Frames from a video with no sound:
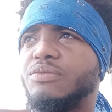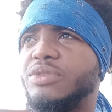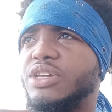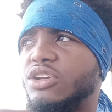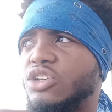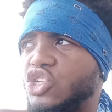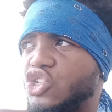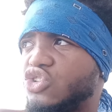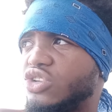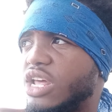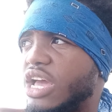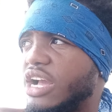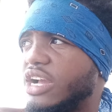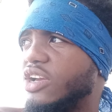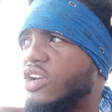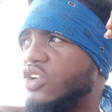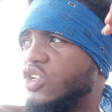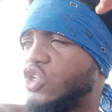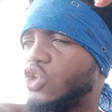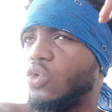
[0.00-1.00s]
from theirs, you're
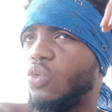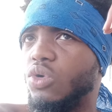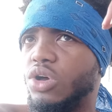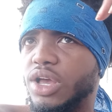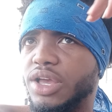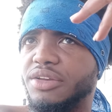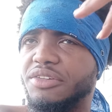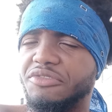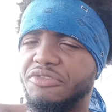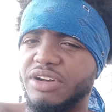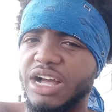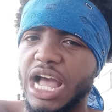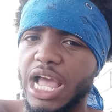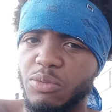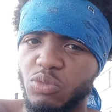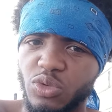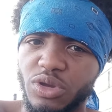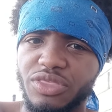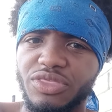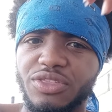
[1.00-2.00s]
not going to what?
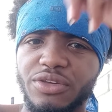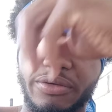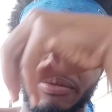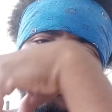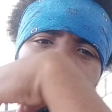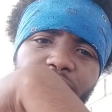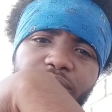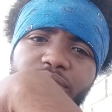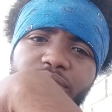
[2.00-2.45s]
Vibe with them.